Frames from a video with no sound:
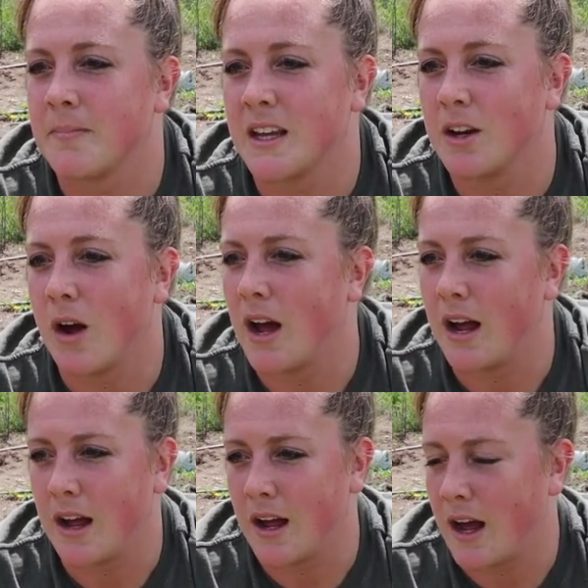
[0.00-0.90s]
you know,
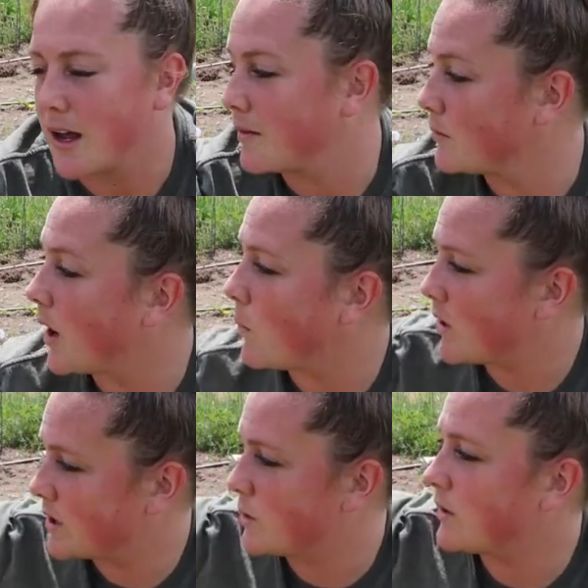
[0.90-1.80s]
I
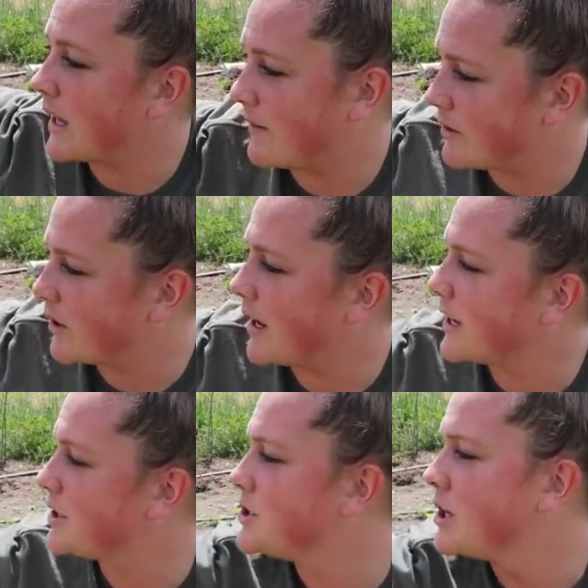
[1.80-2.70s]
want to do a lavender
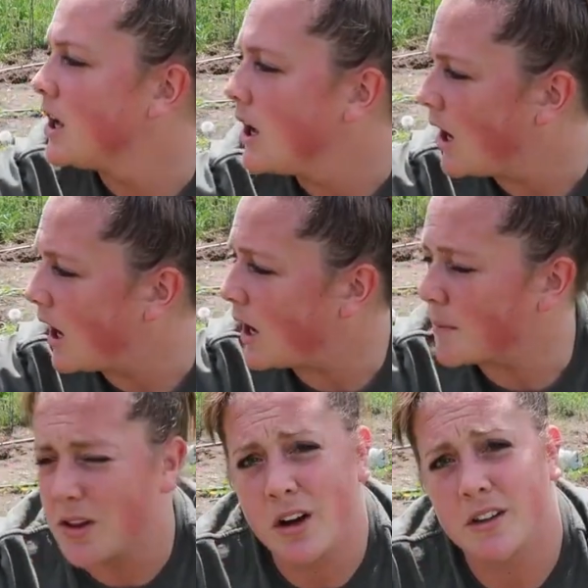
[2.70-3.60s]
hedge
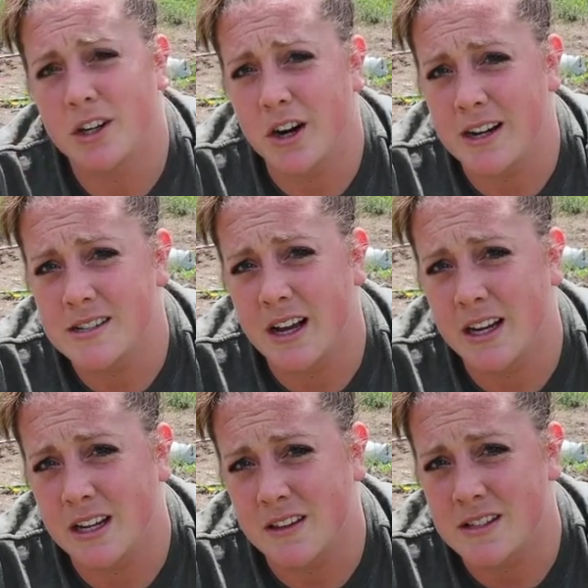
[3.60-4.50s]
along the grass
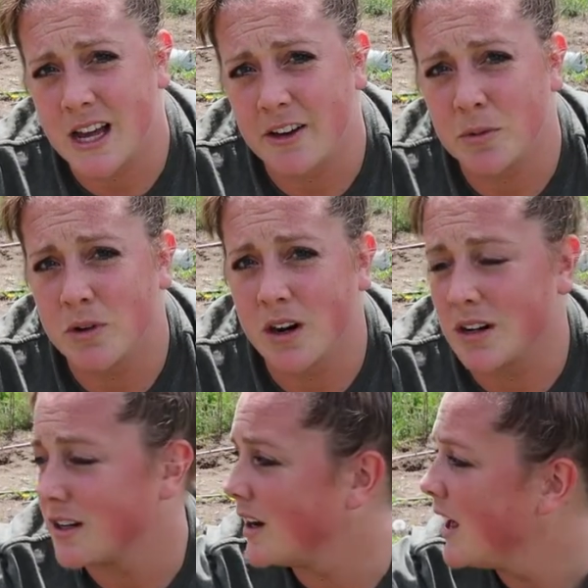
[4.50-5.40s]
line in this half moon
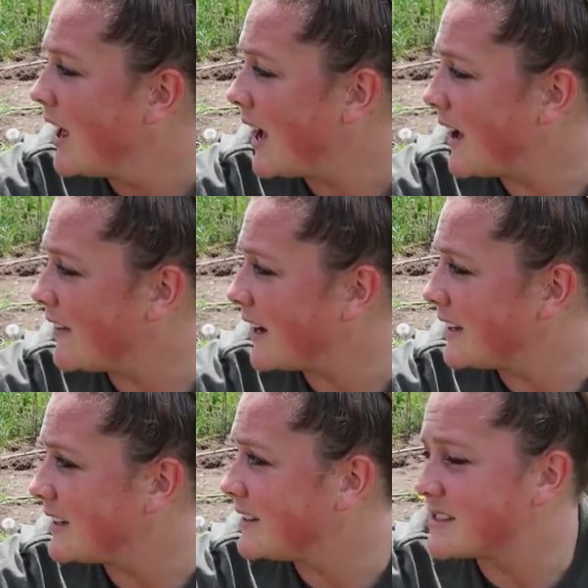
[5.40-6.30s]
garden, and then I
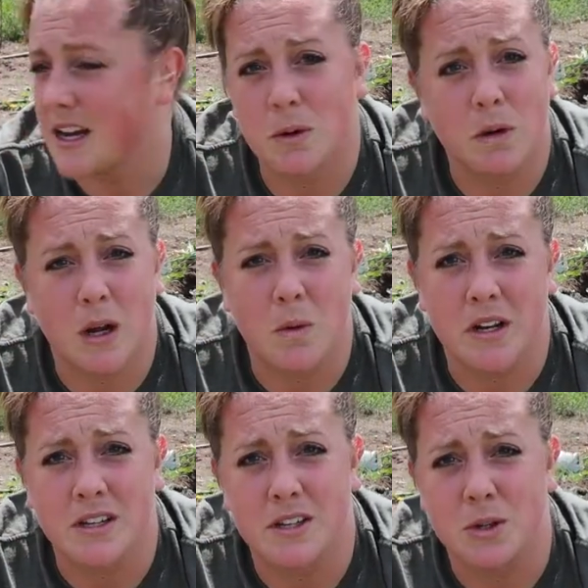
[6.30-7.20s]
did decide what I
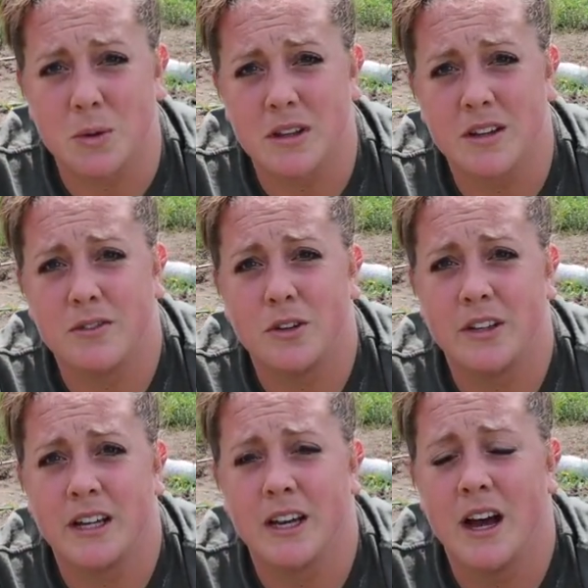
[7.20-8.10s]
wanted to do with it
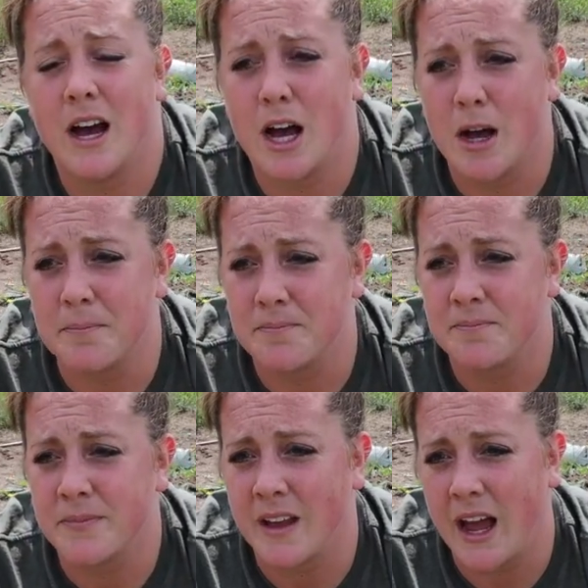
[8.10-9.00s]
fully.
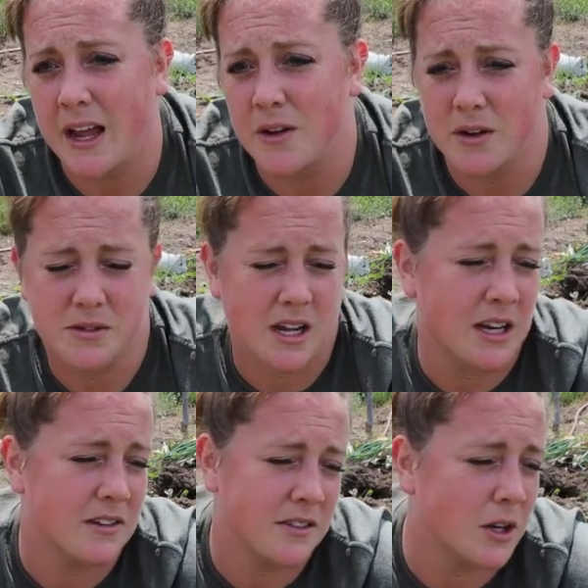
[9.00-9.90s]
I was
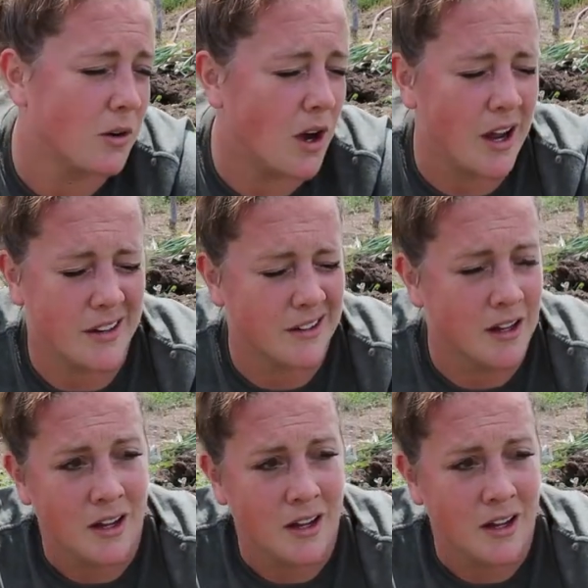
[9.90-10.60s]
kind of, you know, on